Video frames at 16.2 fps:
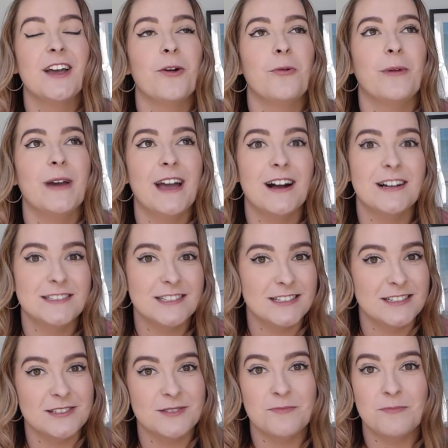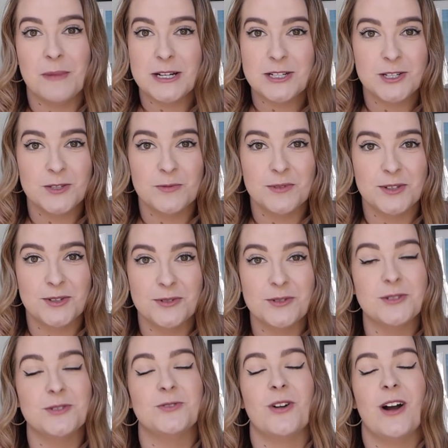We hunted as much as we could
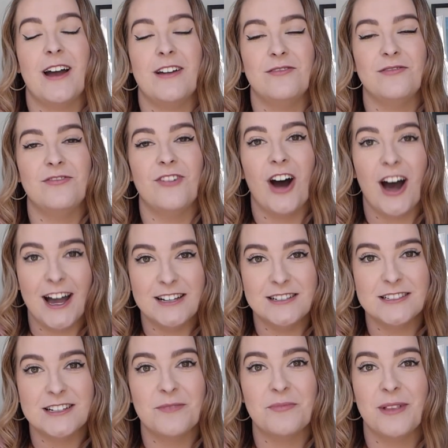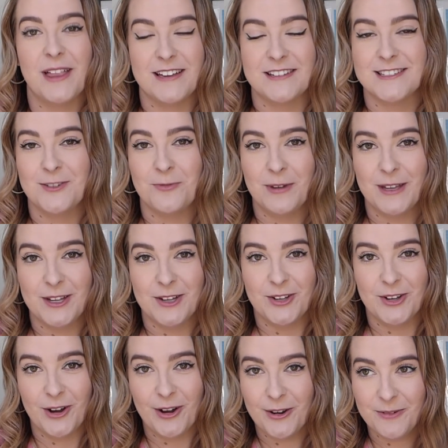to try and find a place that we could
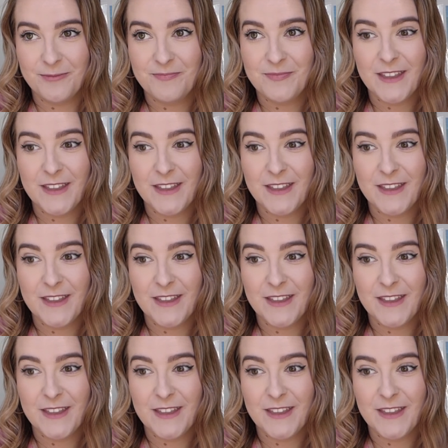go.